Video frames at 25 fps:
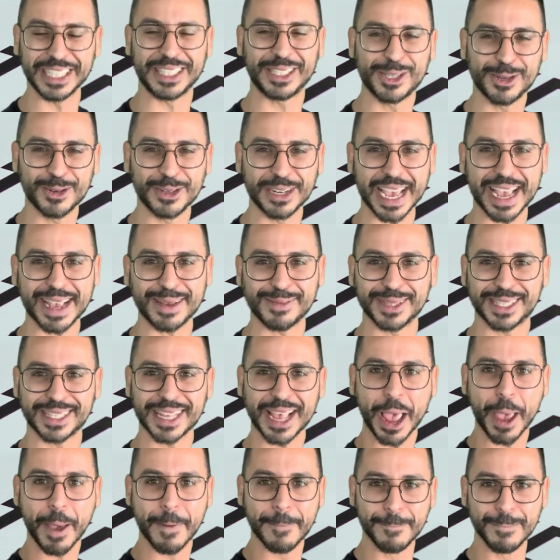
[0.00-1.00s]
two names
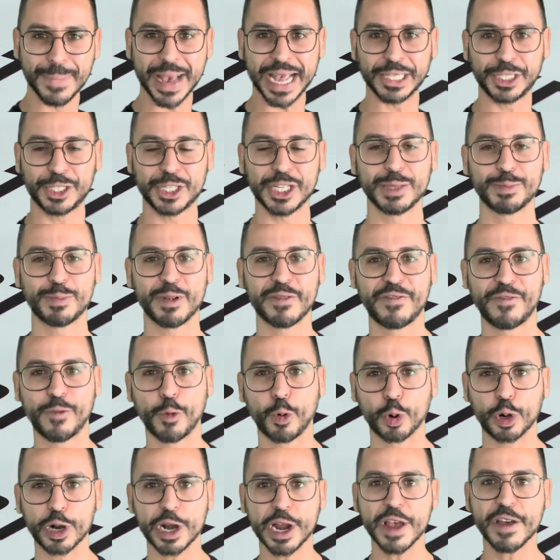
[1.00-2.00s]
mentioned
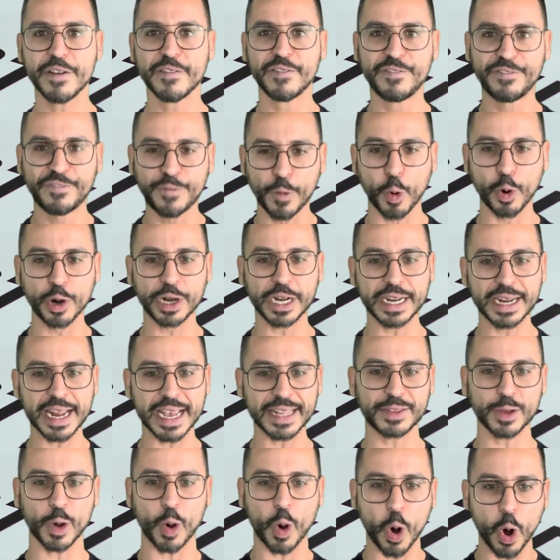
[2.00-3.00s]
before.
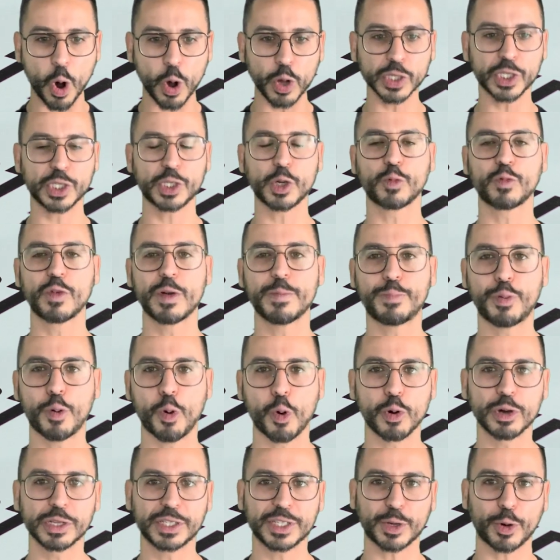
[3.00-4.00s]
Fortinet also
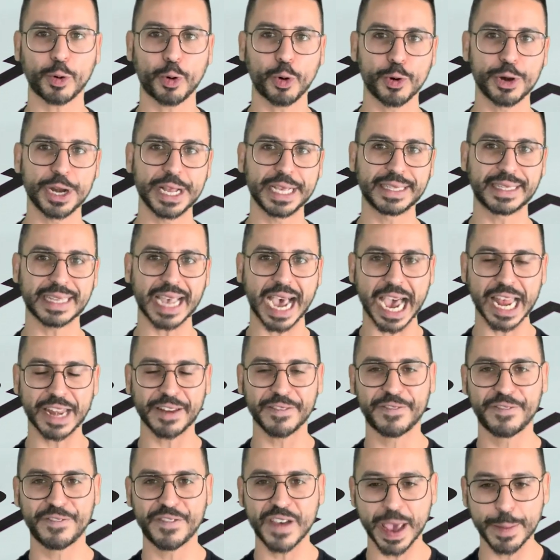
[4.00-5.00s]
reports earnings on
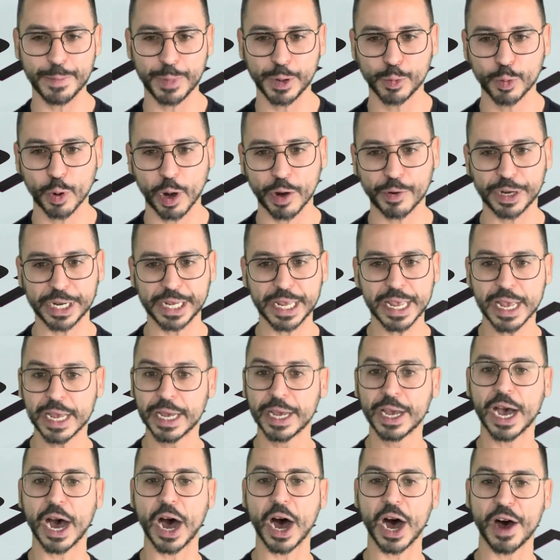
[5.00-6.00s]
February
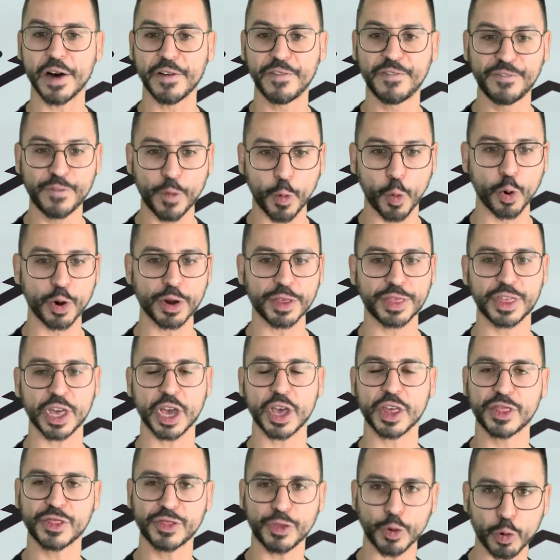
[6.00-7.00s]
4th,
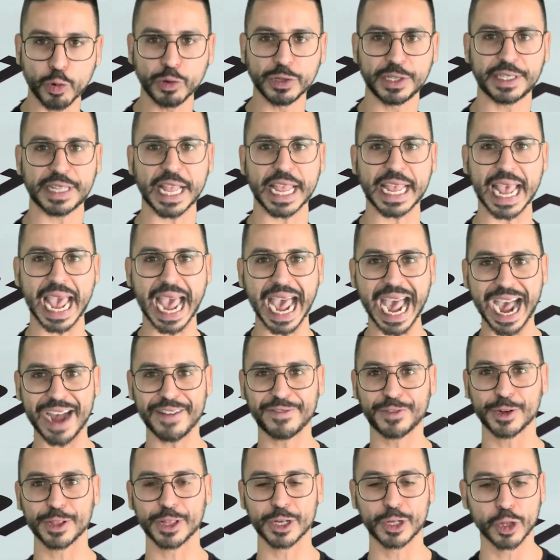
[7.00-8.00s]
Thursday
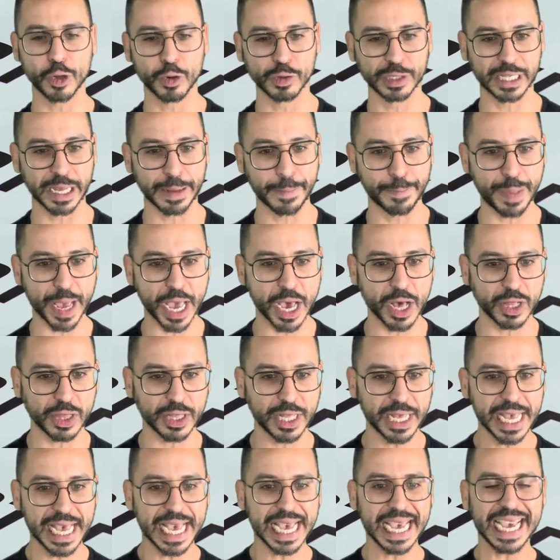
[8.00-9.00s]
after the closing bell.